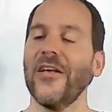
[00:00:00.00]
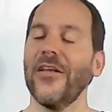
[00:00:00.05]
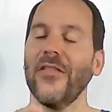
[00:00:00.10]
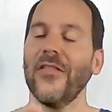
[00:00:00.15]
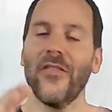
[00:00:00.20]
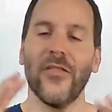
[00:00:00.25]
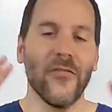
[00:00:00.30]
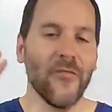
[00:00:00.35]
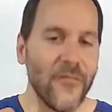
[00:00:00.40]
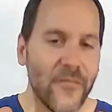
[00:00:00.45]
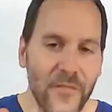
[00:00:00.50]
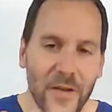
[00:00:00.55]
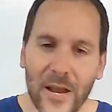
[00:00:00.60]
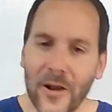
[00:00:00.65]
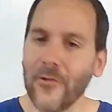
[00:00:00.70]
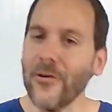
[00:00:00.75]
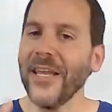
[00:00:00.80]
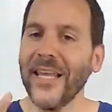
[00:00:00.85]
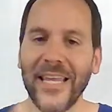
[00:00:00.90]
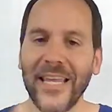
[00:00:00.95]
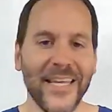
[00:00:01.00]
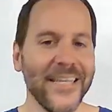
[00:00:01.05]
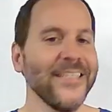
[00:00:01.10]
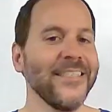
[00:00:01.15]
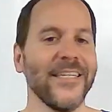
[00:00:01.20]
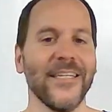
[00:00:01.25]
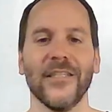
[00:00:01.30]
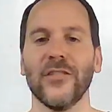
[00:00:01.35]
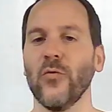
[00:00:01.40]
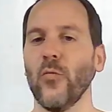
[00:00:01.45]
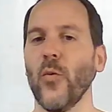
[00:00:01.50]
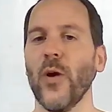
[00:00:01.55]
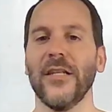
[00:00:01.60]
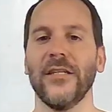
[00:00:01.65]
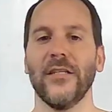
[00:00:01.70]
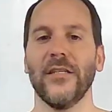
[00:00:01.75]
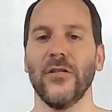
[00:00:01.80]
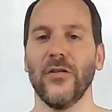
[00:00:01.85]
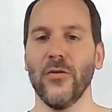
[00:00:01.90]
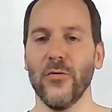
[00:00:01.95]
the very easiest way
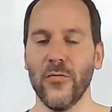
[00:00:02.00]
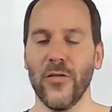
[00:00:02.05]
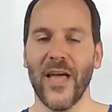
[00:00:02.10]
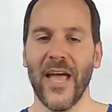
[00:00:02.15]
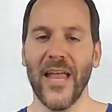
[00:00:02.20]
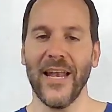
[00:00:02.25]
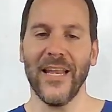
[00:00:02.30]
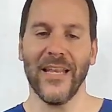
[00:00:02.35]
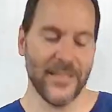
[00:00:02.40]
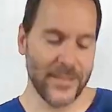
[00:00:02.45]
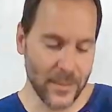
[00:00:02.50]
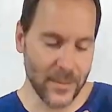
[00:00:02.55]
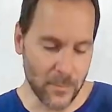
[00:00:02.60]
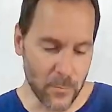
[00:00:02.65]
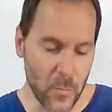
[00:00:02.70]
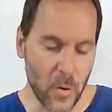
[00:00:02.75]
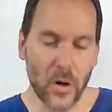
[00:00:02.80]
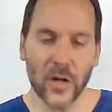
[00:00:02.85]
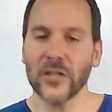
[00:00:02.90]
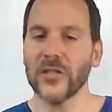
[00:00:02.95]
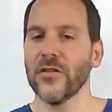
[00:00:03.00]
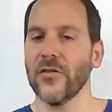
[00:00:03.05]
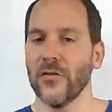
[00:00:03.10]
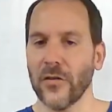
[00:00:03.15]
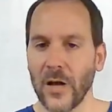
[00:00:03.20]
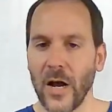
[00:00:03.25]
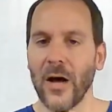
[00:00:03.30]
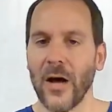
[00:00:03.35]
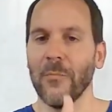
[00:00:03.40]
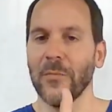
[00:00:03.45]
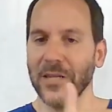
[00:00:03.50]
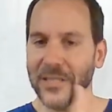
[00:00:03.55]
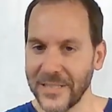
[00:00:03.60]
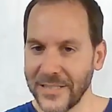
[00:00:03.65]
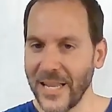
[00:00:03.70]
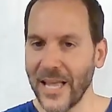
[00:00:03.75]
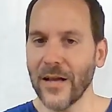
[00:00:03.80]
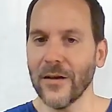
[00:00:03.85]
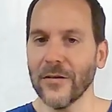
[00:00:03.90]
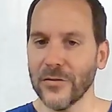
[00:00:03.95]
to do that is to march their comics
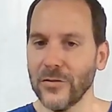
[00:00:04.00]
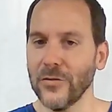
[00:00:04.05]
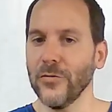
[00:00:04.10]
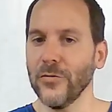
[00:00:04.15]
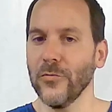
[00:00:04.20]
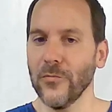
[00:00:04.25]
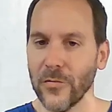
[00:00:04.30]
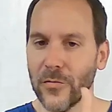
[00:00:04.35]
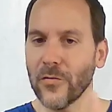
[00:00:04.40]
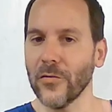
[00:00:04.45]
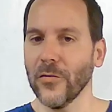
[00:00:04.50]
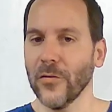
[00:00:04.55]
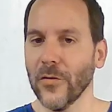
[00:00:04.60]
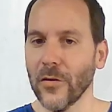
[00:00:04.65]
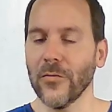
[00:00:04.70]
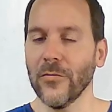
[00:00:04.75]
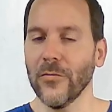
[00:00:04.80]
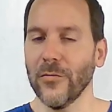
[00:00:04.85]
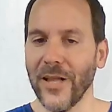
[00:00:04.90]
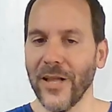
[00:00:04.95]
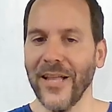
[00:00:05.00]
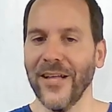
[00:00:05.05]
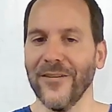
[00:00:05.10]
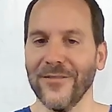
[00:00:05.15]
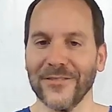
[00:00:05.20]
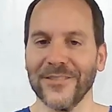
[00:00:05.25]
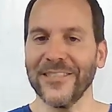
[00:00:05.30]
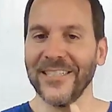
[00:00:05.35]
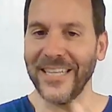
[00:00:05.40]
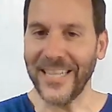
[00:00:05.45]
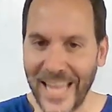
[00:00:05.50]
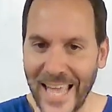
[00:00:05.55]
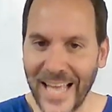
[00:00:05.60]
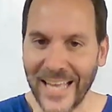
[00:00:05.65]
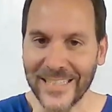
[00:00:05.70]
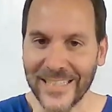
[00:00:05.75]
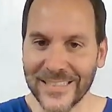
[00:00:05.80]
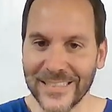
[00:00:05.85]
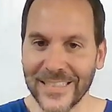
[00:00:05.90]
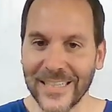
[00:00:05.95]
down to their local
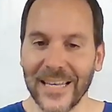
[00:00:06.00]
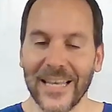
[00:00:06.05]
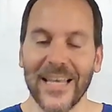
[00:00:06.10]
LCS.